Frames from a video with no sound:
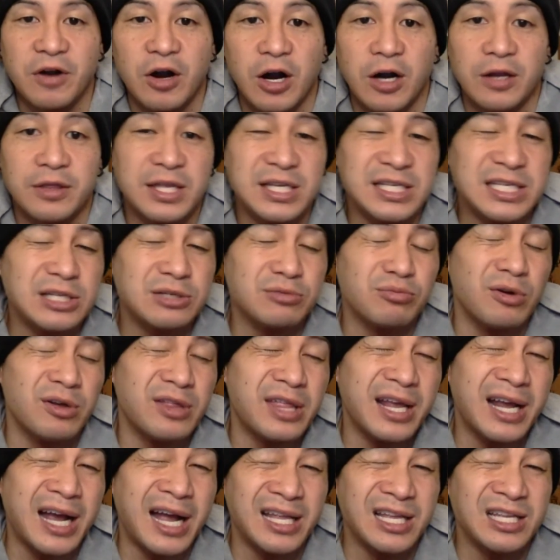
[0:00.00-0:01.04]
guard. This is where
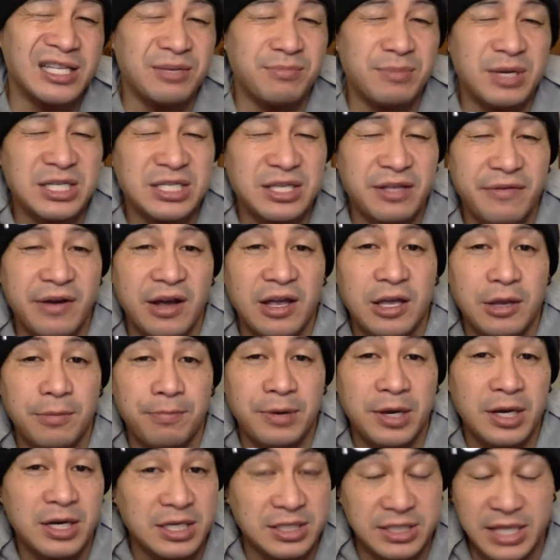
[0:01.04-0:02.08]
they kind of diminished the value
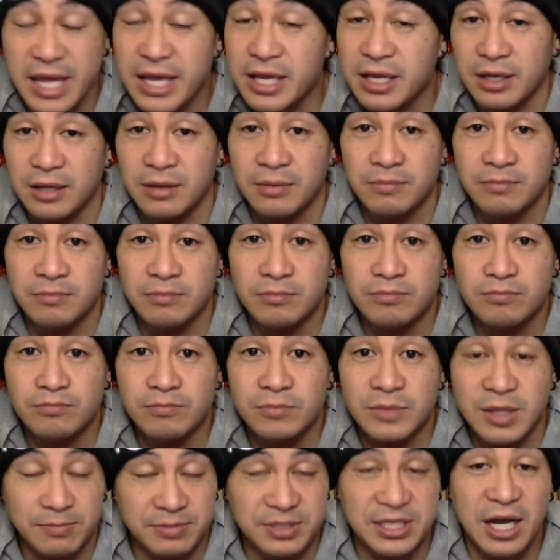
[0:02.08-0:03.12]
pick because they
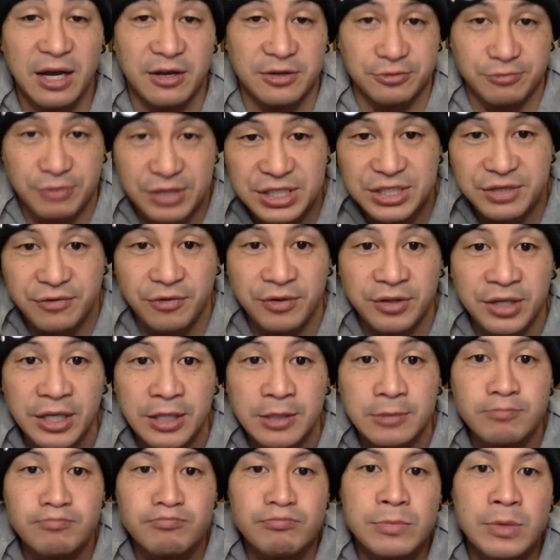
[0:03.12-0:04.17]
themselves reached for
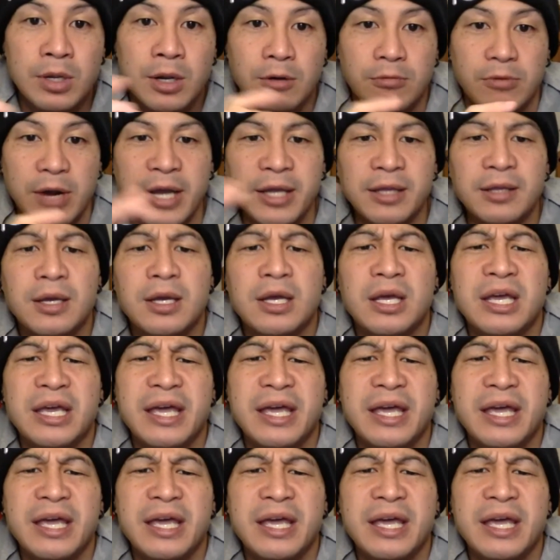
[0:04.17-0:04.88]
need, right?